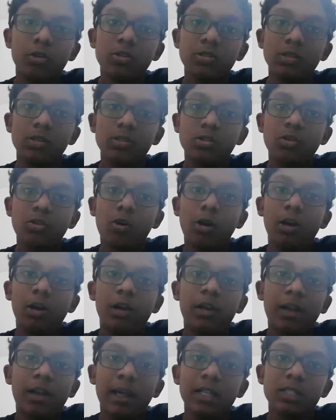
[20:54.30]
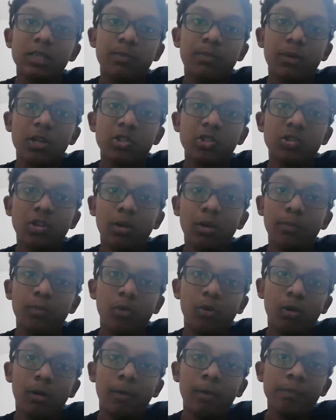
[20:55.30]
is called transpirational
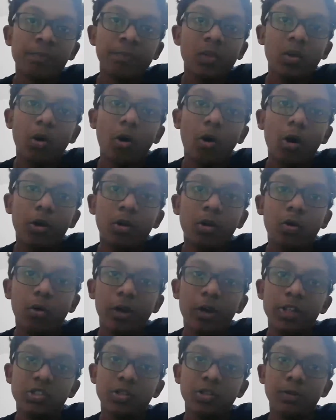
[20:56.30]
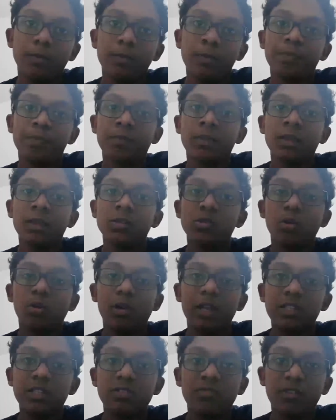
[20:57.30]
pull or cohesion. So
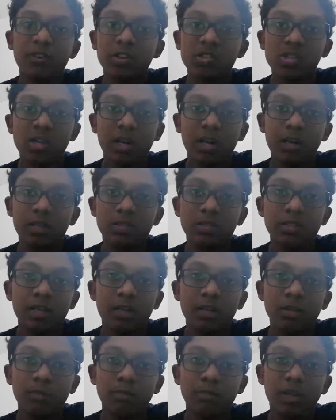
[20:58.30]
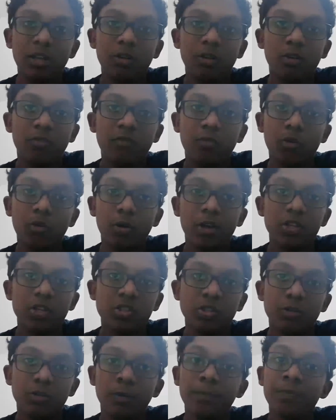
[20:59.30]
let's first understand the meaning of
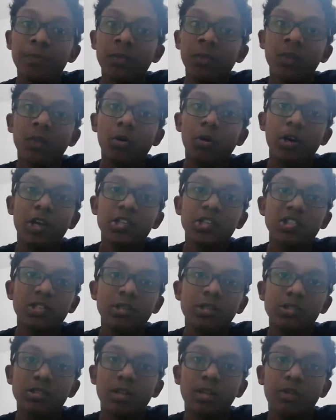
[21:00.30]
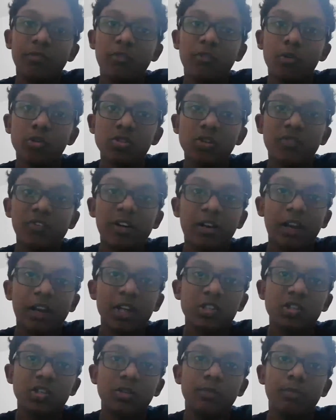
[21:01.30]
cohesion. Cohesion is the force of
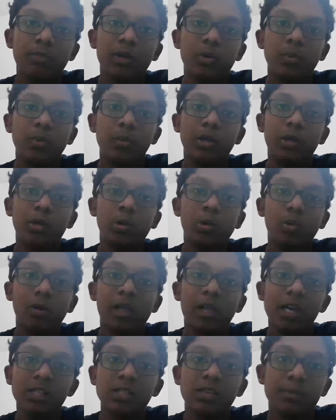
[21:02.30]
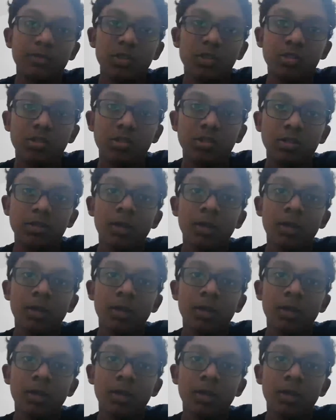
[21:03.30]
attraction between two like substances,